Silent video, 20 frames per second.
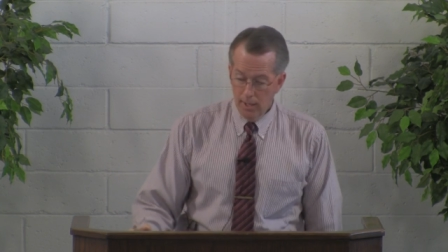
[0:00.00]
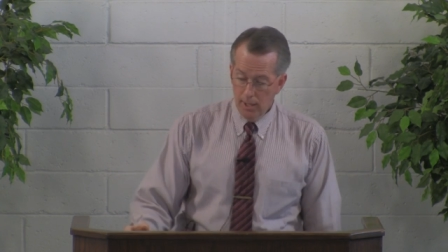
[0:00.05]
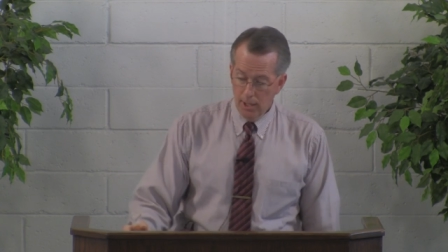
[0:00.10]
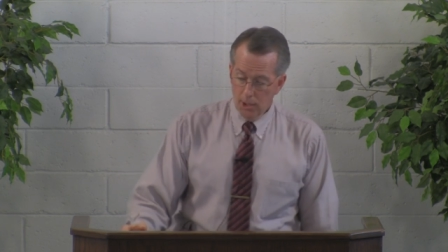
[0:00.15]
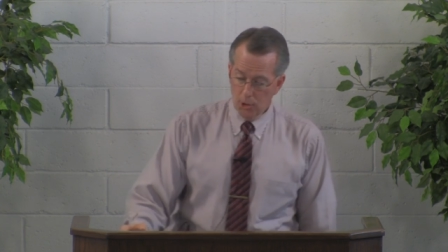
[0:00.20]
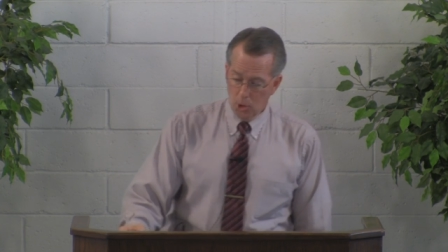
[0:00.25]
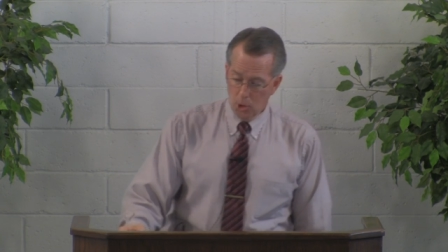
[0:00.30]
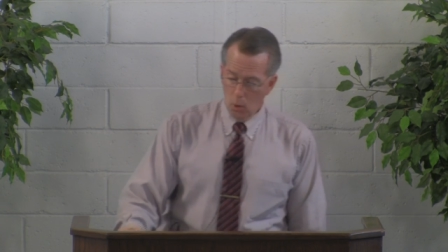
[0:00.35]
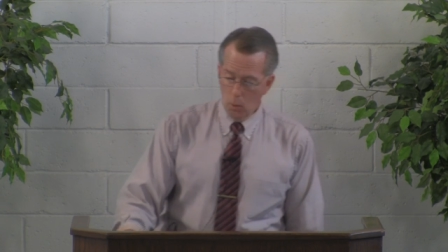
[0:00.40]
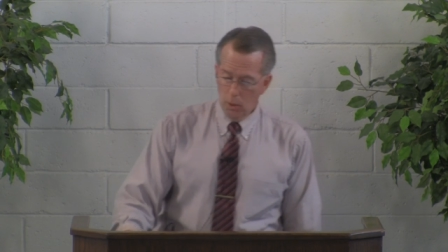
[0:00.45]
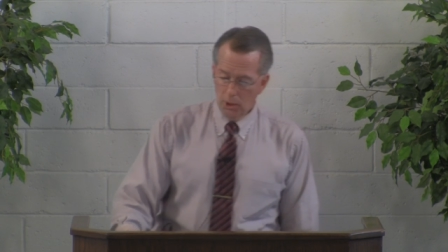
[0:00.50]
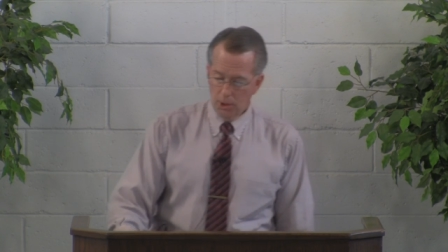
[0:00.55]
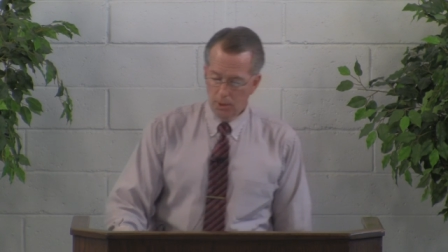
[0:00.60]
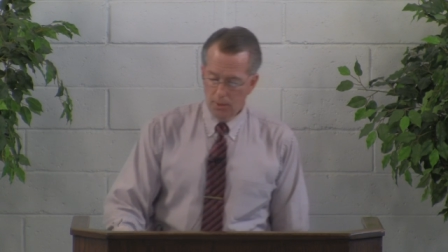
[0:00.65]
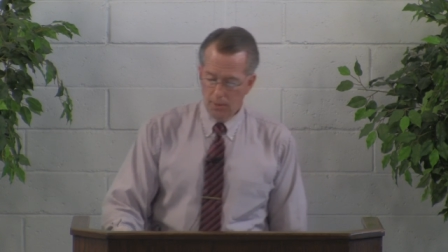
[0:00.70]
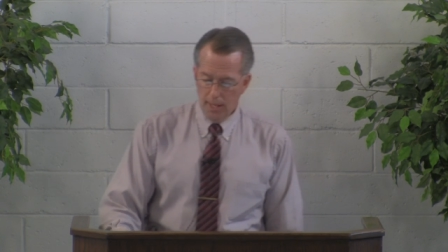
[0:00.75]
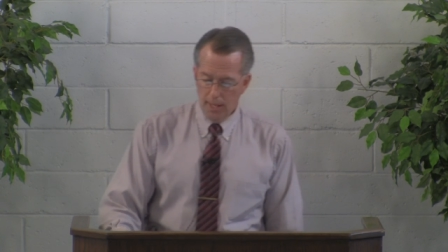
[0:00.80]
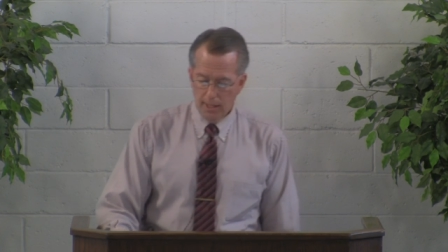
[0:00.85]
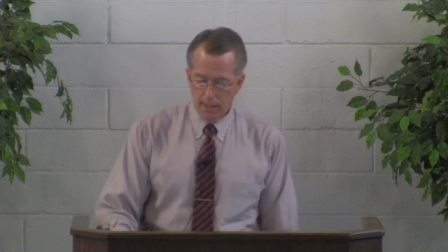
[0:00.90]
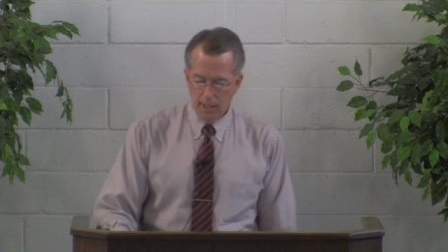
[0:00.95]
So we
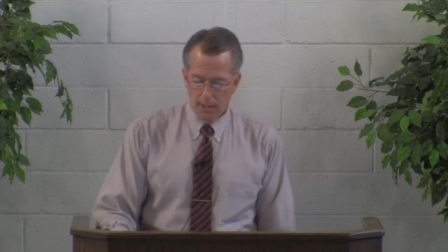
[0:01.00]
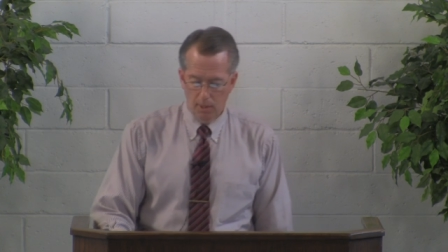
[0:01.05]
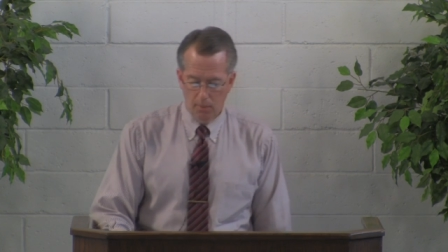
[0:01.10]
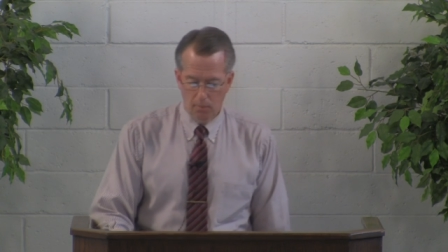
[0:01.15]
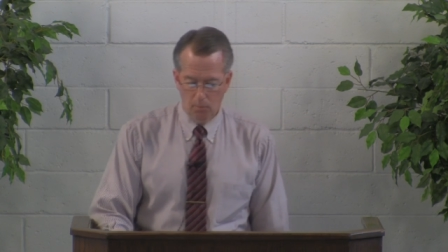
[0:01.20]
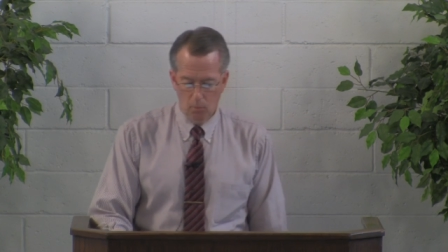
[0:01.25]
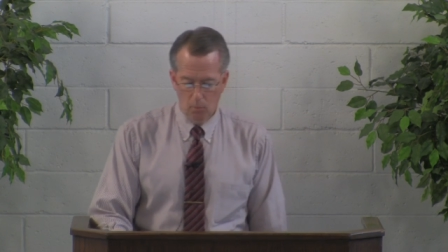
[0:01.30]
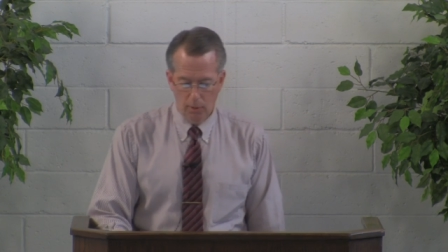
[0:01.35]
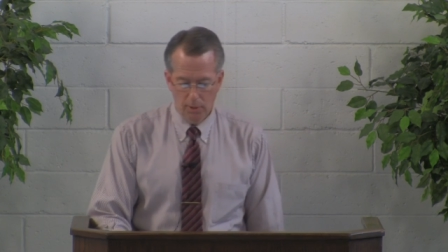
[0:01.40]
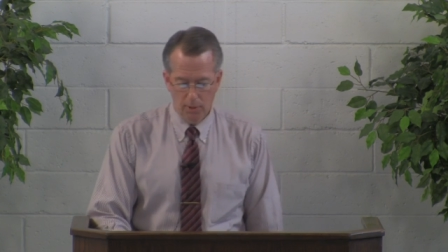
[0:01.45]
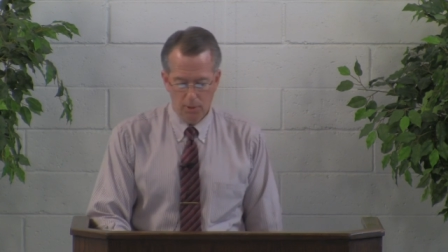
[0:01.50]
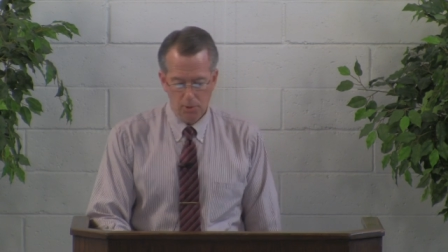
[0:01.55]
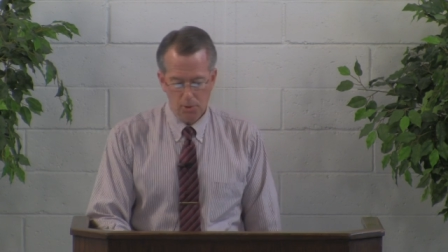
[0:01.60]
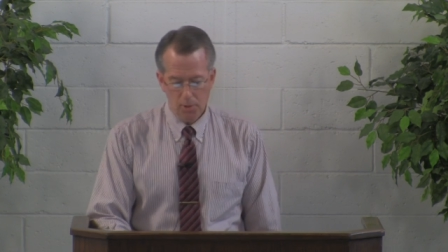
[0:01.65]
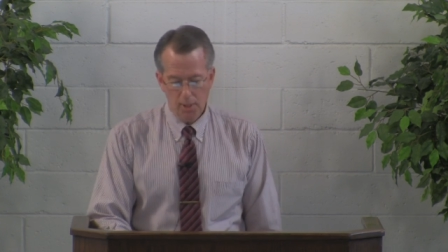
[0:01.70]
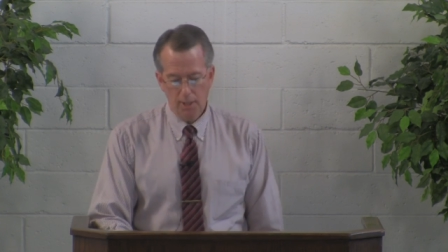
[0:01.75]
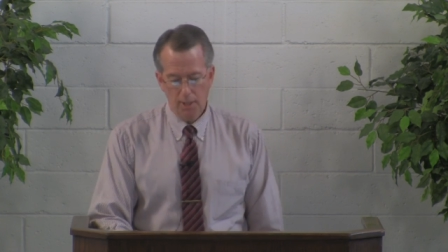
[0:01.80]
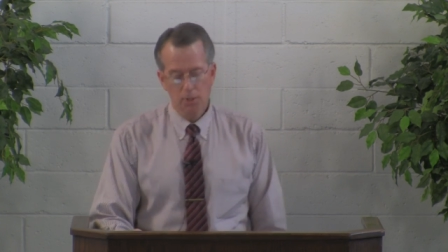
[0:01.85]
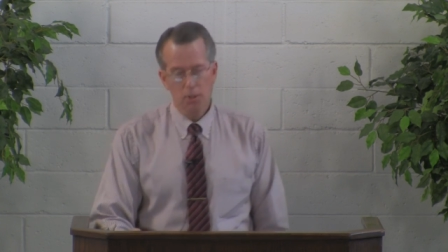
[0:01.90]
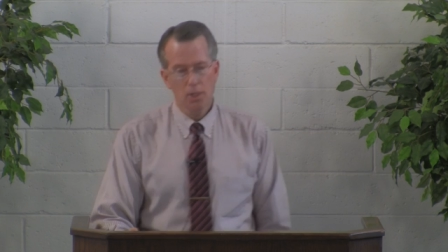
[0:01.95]
should thank him when those
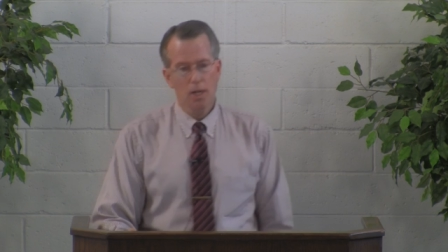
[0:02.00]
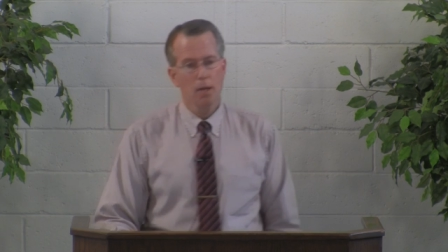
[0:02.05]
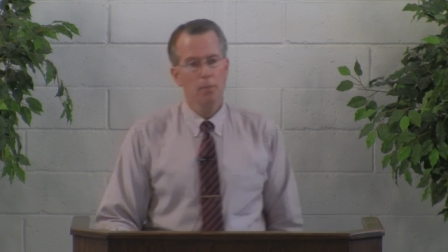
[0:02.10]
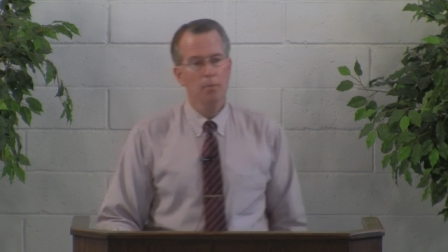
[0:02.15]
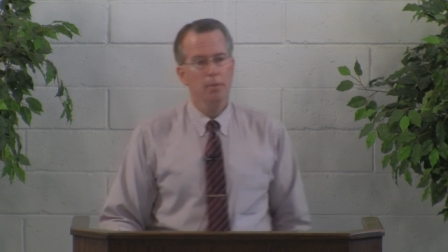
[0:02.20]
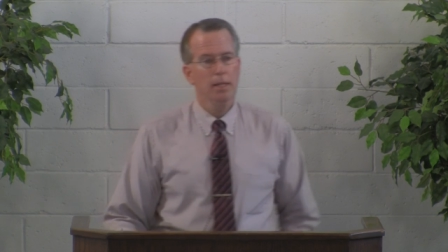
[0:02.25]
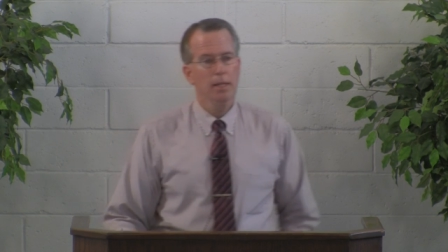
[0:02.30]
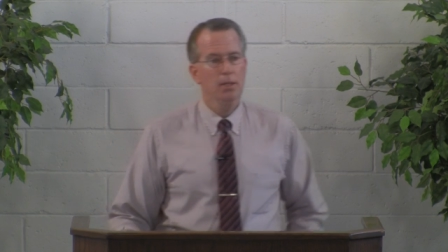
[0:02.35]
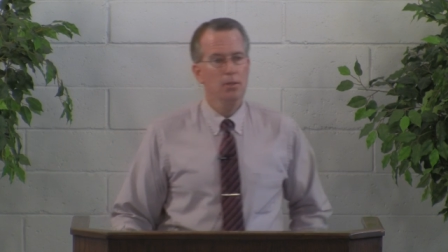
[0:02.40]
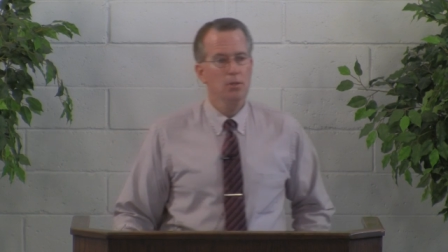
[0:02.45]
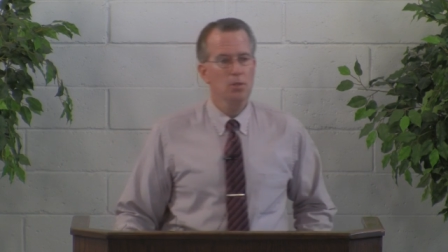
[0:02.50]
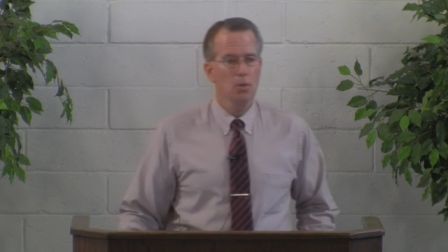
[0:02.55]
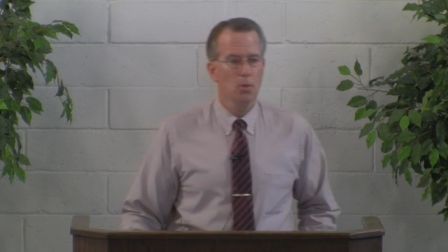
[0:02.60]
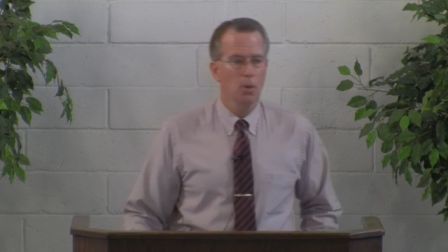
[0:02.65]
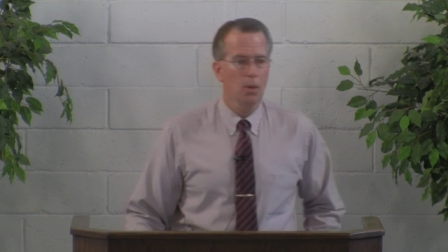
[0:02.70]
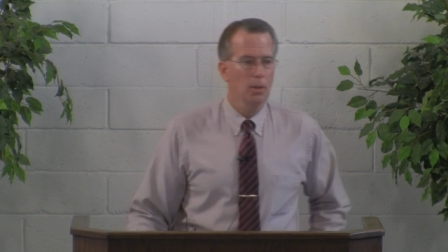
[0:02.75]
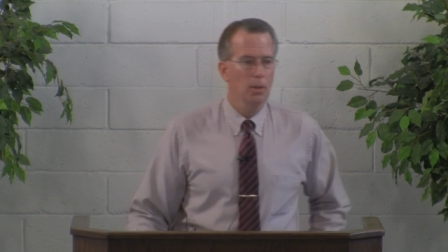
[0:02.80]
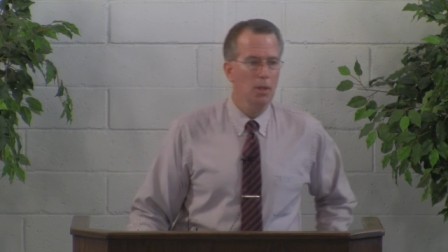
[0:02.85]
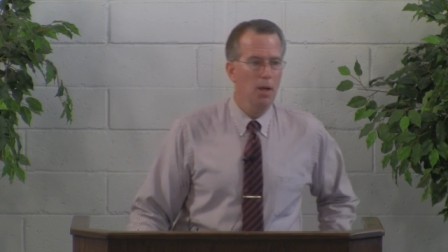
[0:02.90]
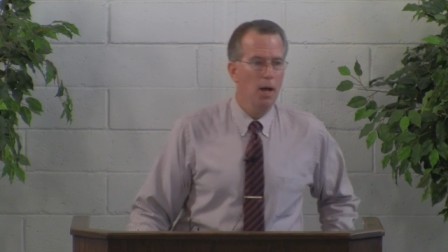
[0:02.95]
things come into
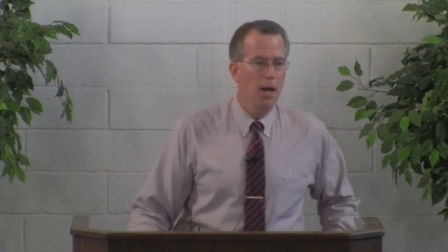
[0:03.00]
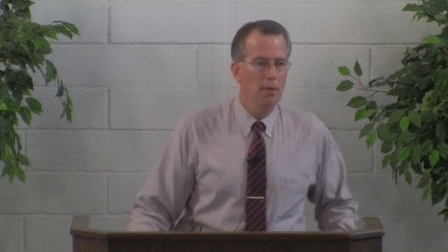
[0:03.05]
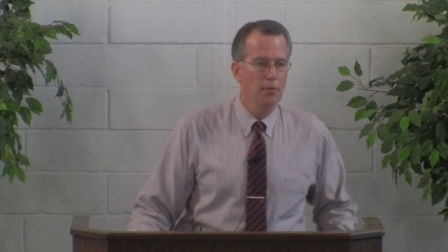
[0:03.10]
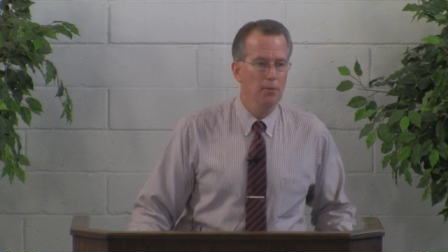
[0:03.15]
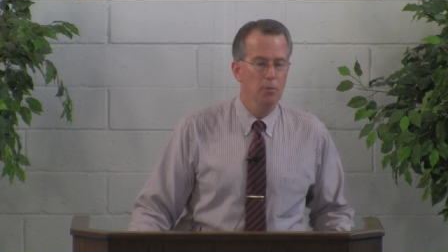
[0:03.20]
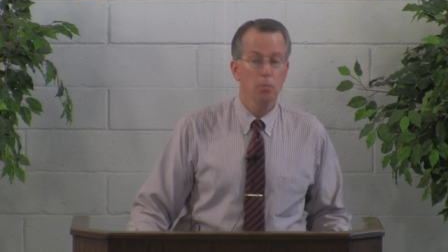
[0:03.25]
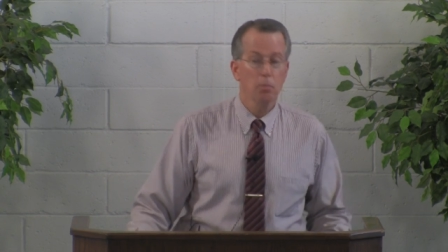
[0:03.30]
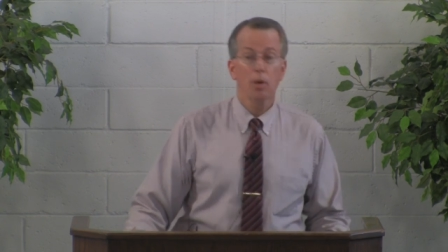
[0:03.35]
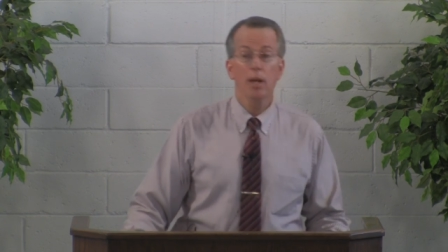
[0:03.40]
our lives.